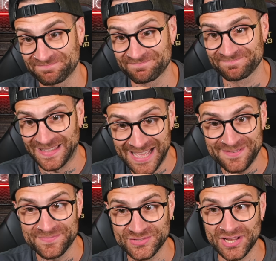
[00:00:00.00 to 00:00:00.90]
Yeah,
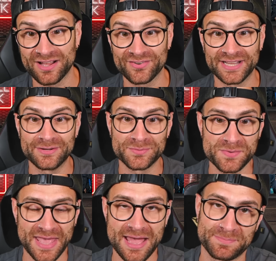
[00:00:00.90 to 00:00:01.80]
sorry, the
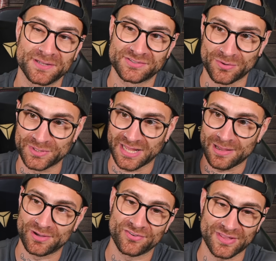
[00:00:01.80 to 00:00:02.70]
Kepa don't want to come
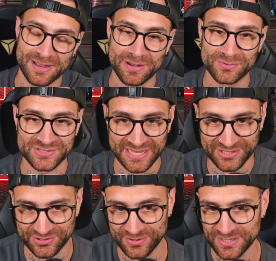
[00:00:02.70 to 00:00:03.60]
off game. I was there,
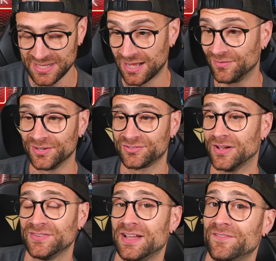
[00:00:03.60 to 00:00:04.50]
so
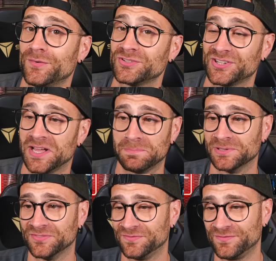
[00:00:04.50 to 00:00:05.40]
I've watched a couple
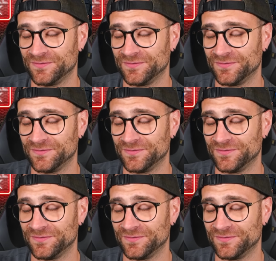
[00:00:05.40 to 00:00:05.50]
of